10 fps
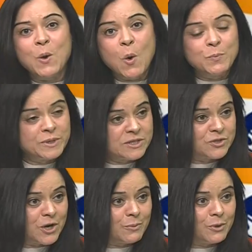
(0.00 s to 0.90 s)
opening
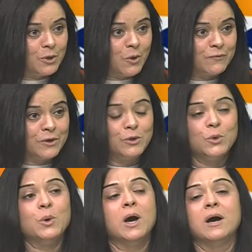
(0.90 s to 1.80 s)
ceremony of the
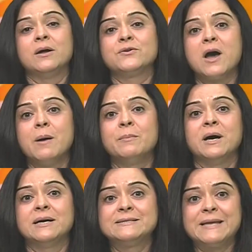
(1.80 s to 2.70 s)
new Ram
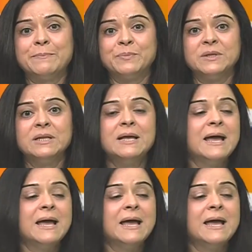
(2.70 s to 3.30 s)
temple,